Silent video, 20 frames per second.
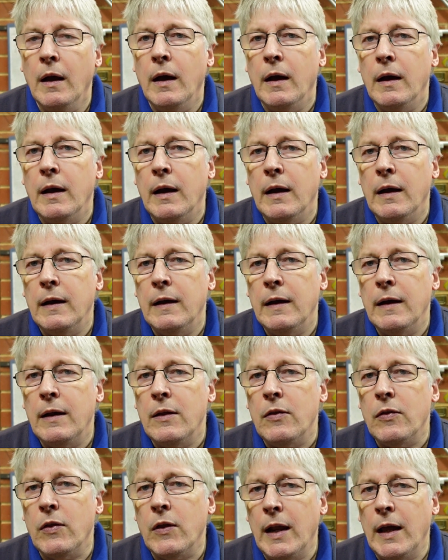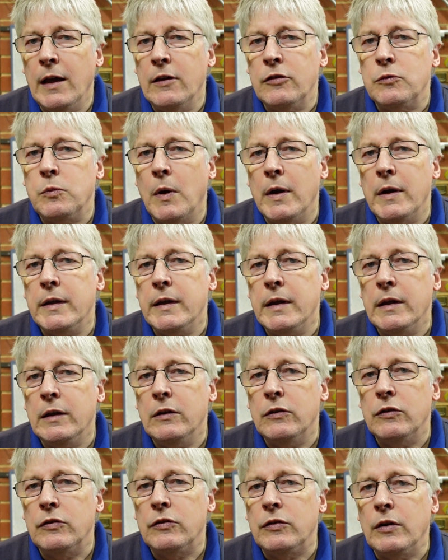The last one
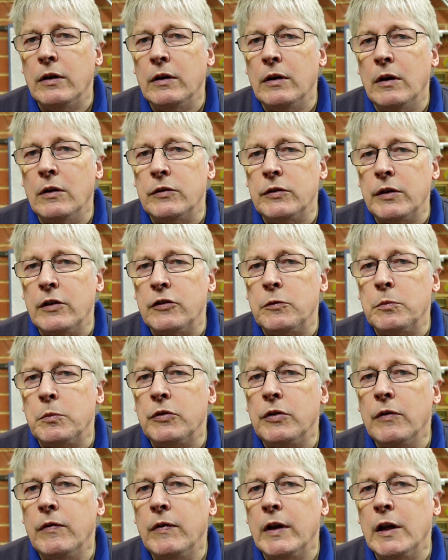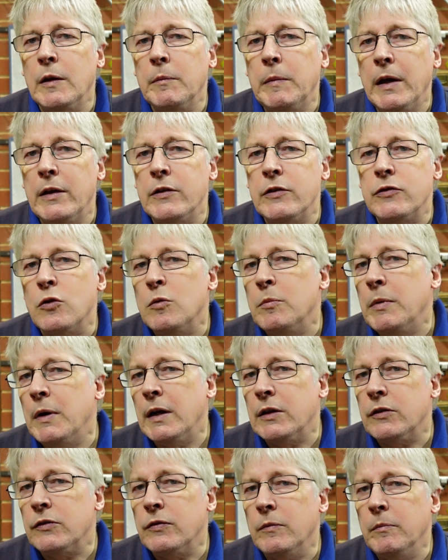is, I was asked specifically about
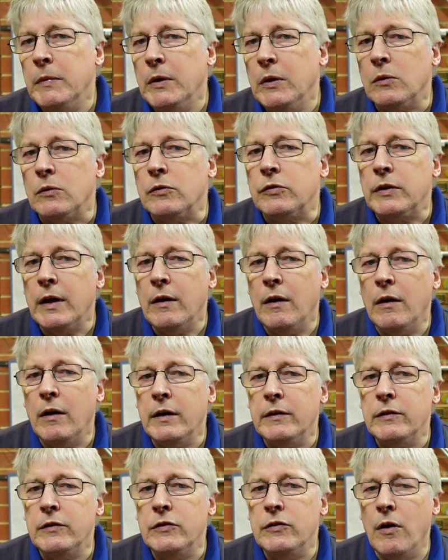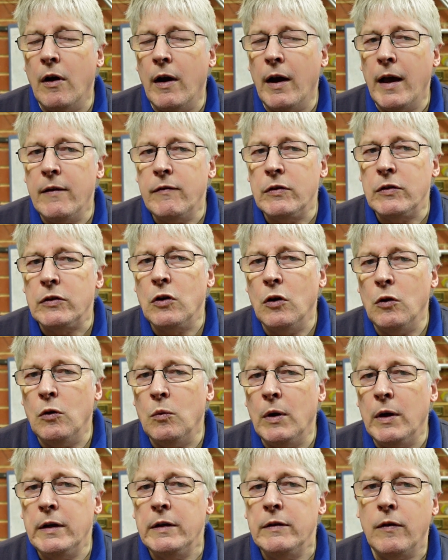drawbars for mills. Now, I haven't got
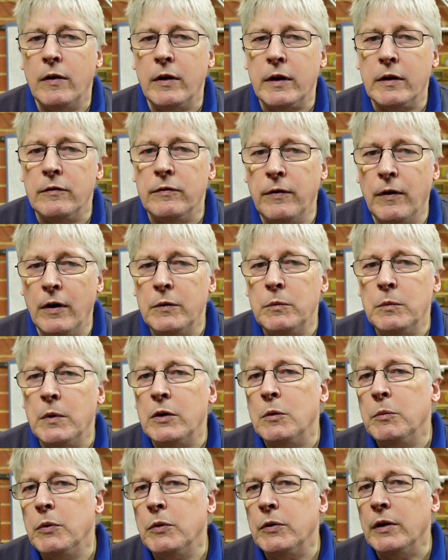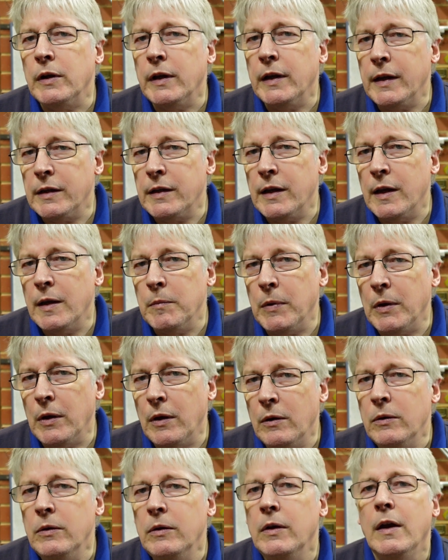one. If I can find one, I'll put a link down
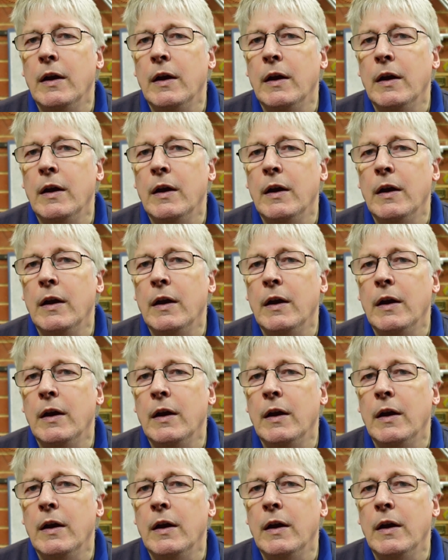below.